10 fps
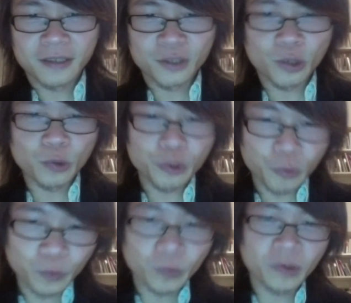those
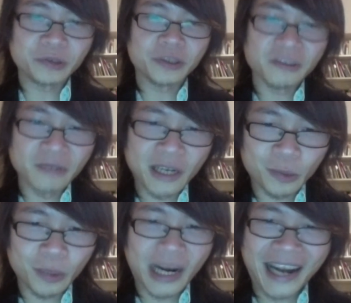who want to
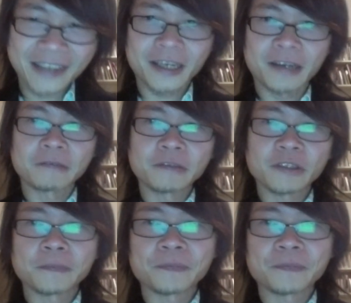develop archives